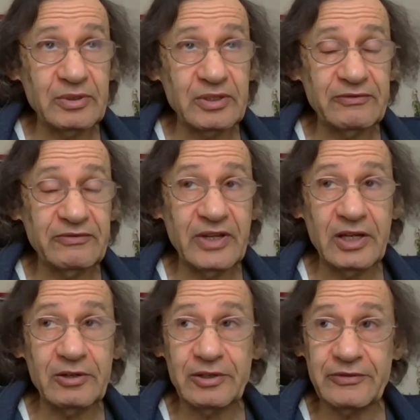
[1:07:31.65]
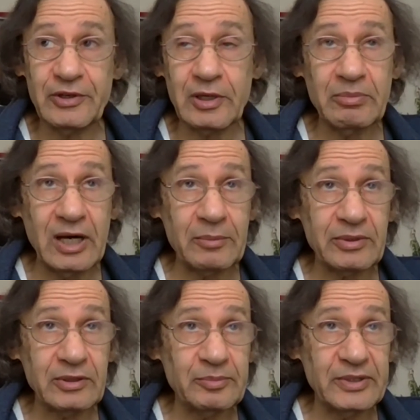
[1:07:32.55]
but a very, very
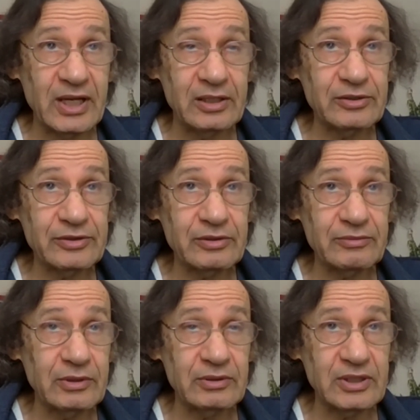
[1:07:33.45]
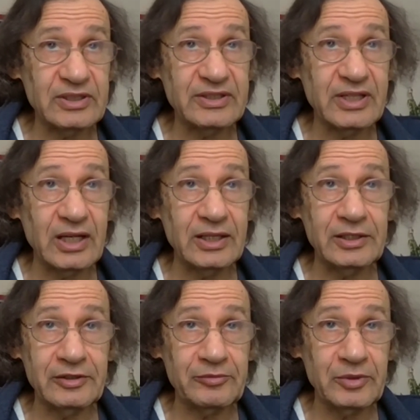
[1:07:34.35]
popular pianist who wrote a
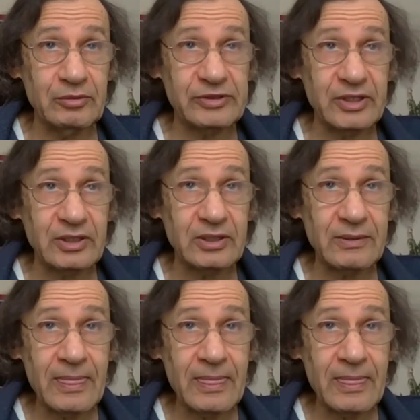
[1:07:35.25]
ton of music.